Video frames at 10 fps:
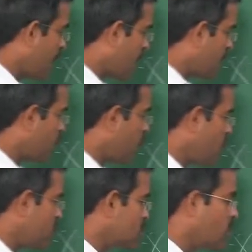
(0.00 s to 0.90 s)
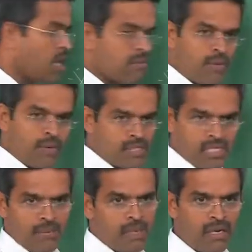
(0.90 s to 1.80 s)
I can float these column members
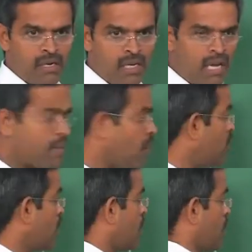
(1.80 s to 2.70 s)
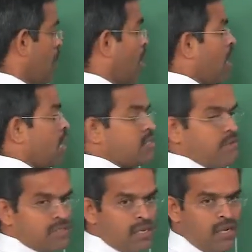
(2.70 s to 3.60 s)
independently I may not require large
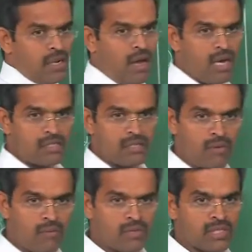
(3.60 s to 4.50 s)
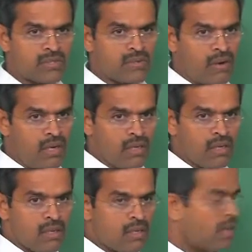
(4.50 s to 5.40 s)
vessel, large tugboats etc
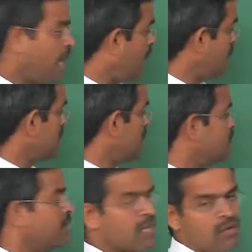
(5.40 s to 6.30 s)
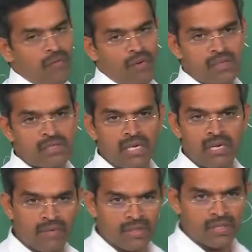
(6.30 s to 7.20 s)
as it has been required for this
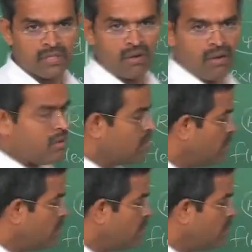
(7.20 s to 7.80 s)
kind of vessels or